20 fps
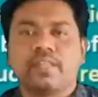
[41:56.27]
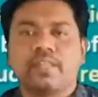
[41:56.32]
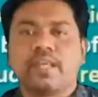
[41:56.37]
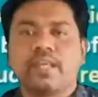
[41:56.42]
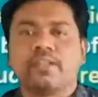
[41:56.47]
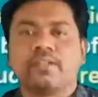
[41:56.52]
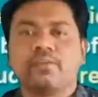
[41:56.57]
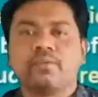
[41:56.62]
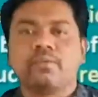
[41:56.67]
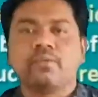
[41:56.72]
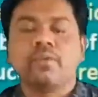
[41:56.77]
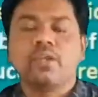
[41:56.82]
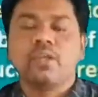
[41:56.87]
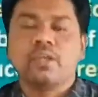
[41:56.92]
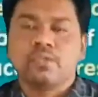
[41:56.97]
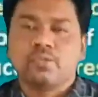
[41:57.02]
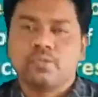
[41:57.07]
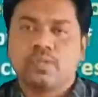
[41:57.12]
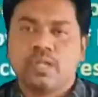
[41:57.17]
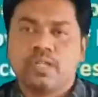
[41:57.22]
Thank
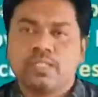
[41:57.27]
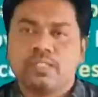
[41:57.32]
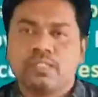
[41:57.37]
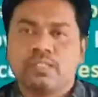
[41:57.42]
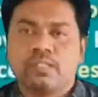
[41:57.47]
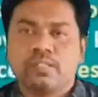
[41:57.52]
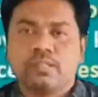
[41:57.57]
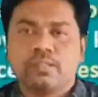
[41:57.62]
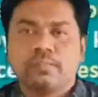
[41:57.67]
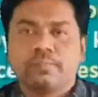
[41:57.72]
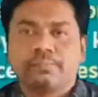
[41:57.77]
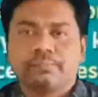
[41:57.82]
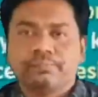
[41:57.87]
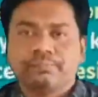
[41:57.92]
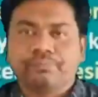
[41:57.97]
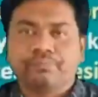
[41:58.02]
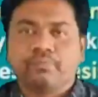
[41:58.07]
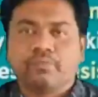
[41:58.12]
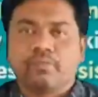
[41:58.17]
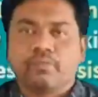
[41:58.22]
you, students.
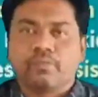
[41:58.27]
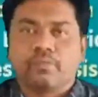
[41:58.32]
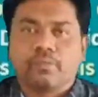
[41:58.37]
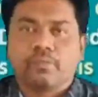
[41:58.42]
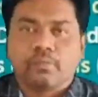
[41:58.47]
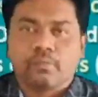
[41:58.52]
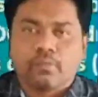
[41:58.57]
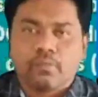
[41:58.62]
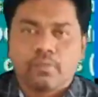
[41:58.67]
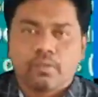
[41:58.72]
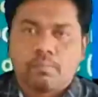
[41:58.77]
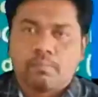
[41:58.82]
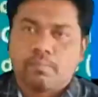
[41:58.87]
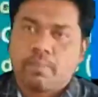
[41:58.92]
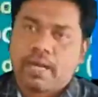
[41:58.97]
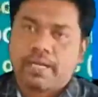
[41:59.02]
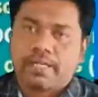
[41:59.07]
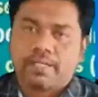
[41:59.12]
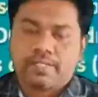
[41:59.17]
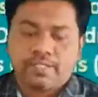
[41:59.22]

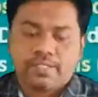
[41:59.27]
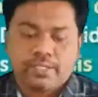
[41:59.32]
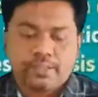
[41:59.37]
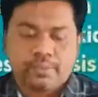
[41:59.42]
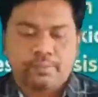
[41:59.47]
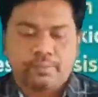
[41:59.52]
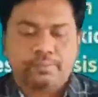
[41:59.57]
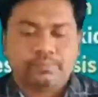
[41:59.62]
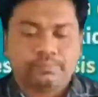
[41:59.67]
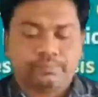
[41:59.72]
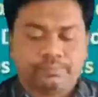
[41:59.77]
Bye, see you.